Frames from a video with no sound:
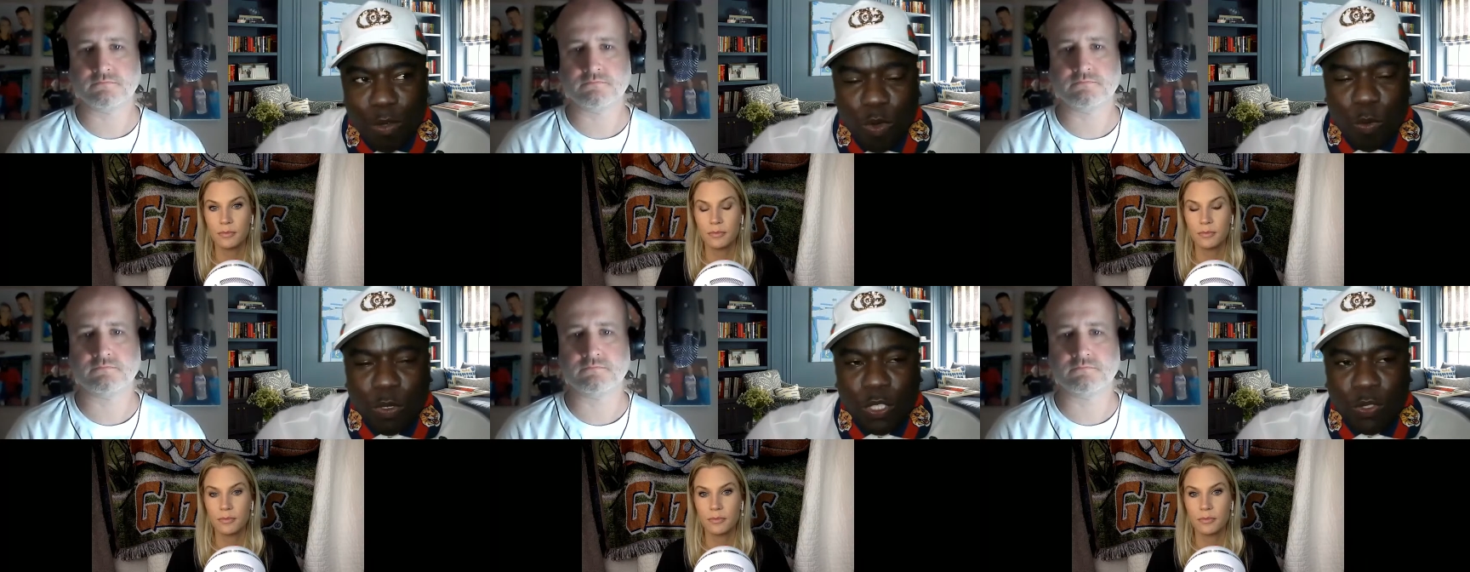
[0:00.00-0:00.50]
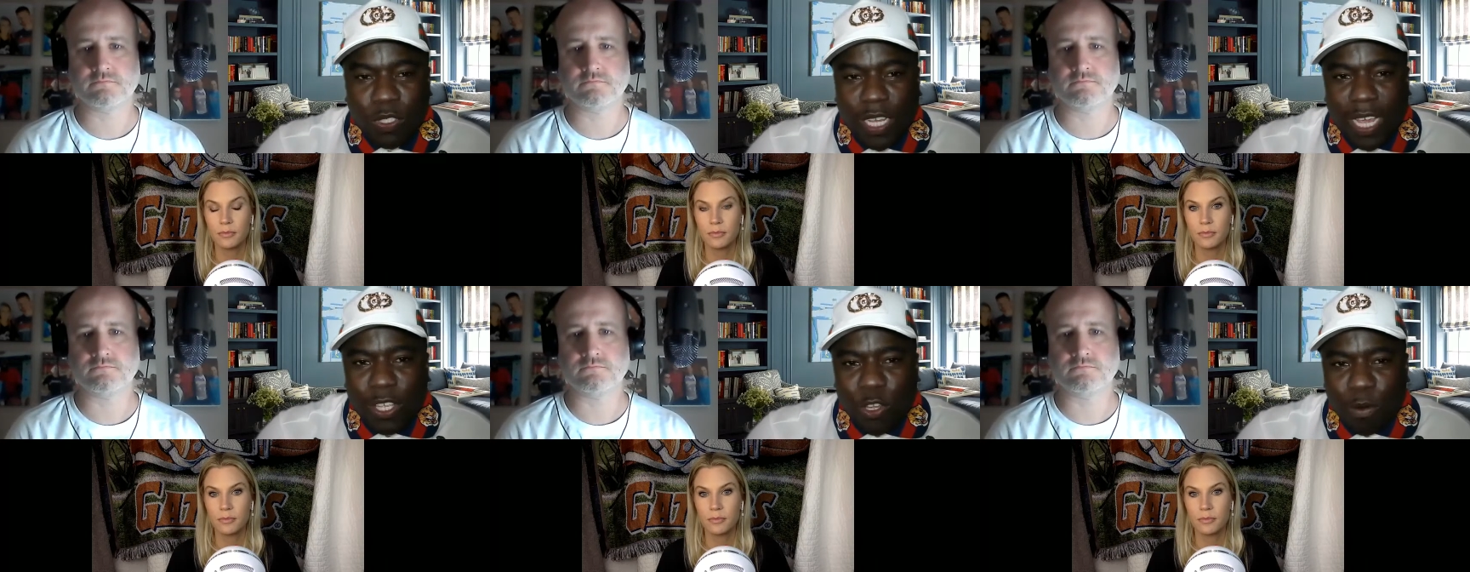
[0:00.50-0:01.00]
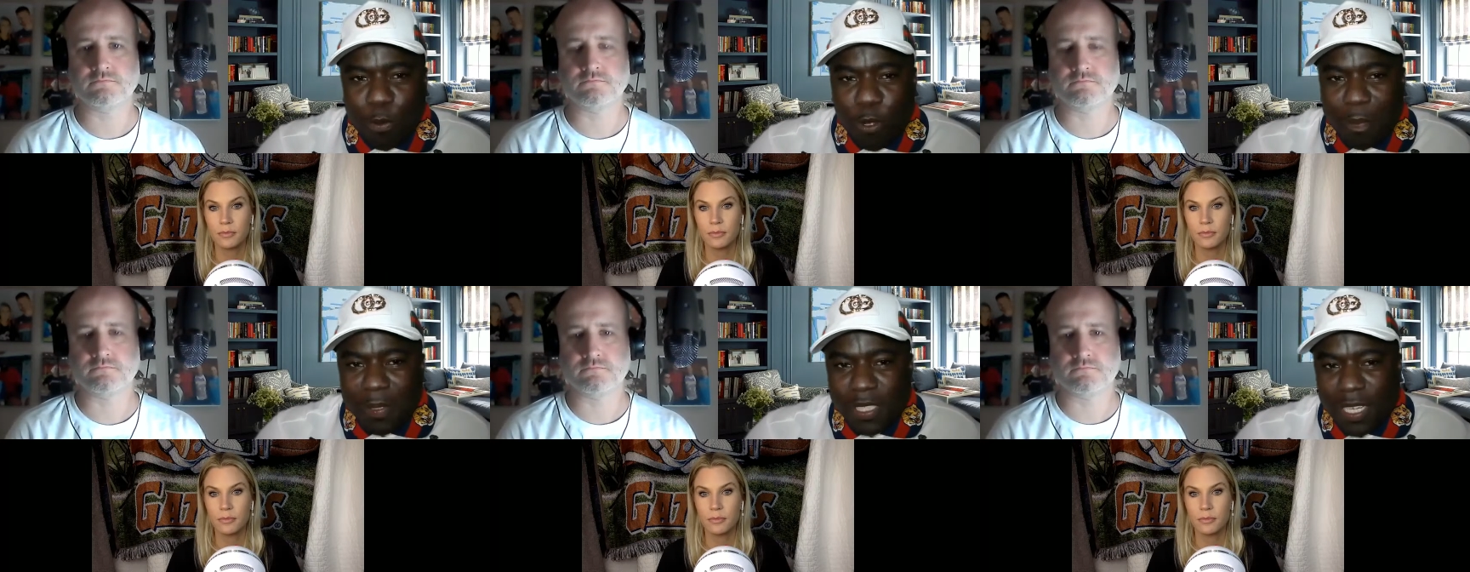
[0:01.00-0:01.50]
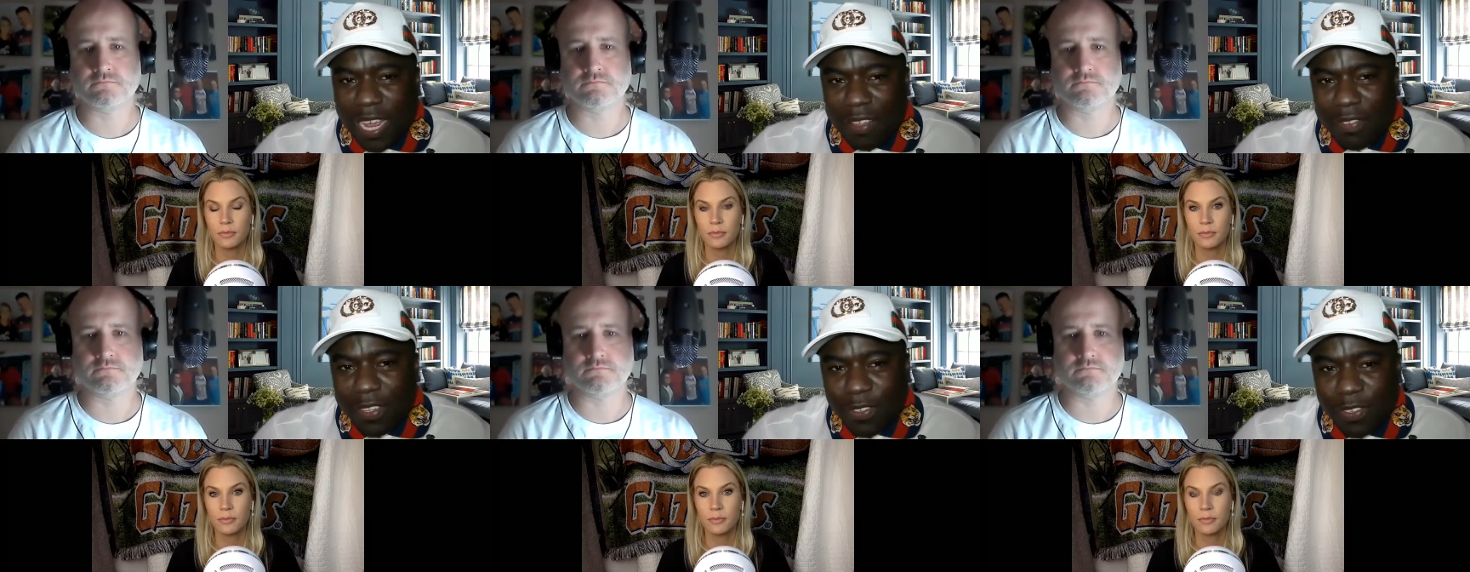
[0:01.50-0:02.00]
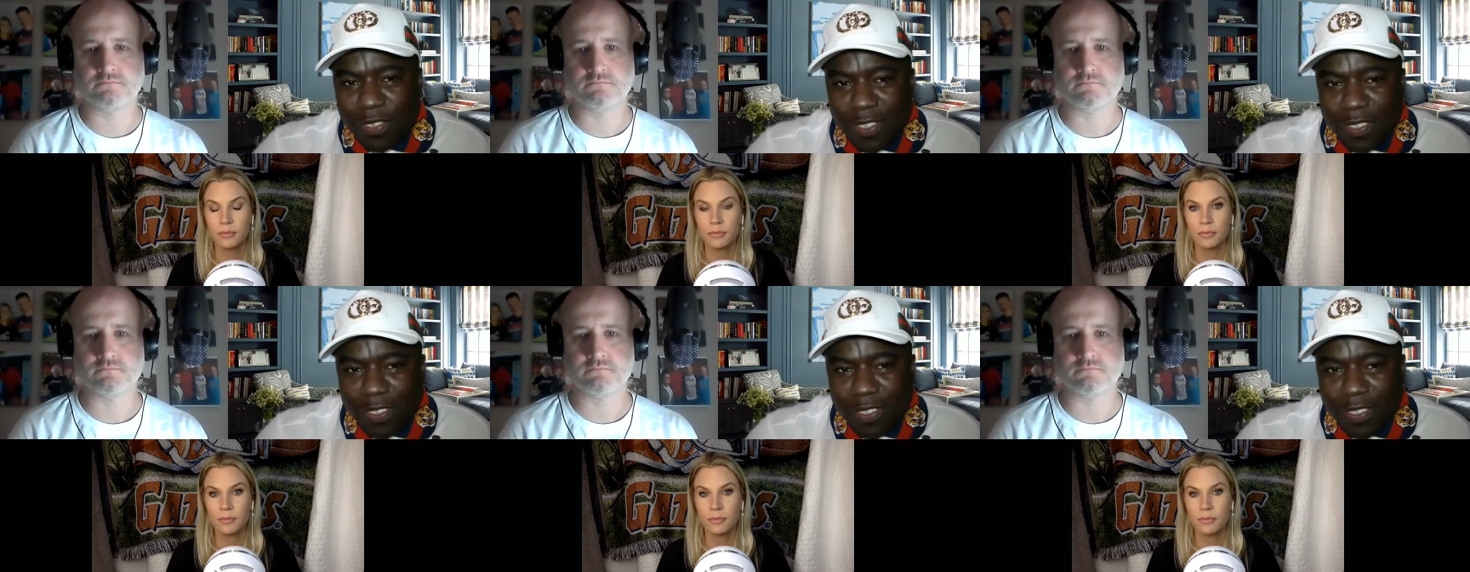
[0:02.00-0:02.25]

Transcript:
Speaker 1: what would you say your purpose in life is?